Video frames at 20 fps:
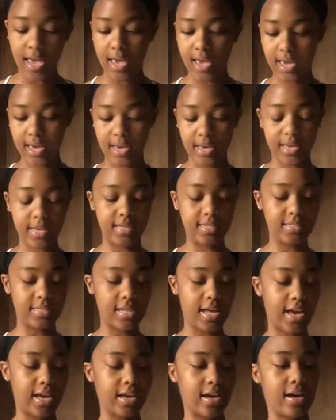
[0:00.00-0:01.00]
And
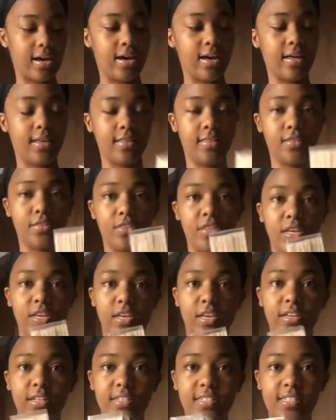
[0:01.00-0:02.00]
I got
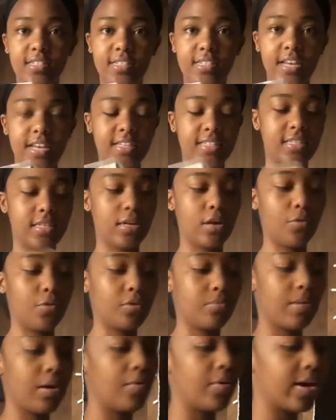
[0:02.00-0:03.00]
the sticks to go with
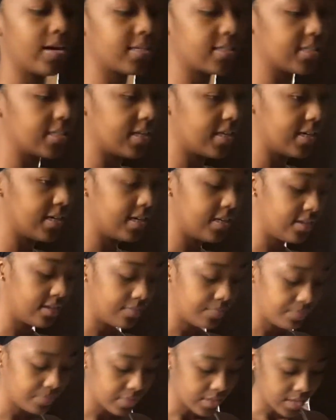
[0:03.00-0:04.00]
my waxing kit.
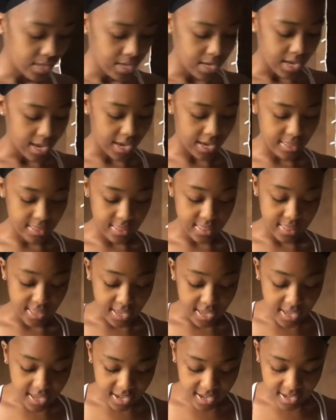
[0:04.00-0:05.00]
And
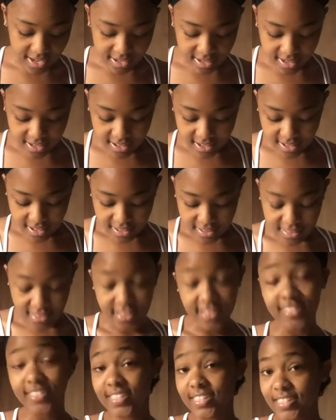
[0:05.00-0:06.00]
then
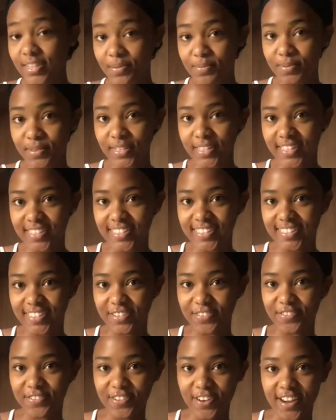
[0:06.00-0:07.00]
this is completely
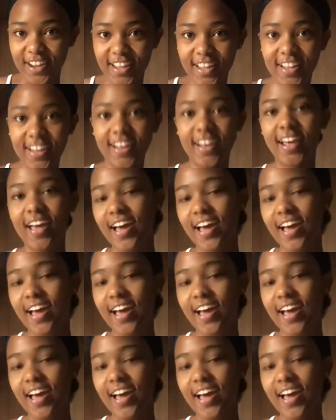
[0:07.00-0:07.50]
different.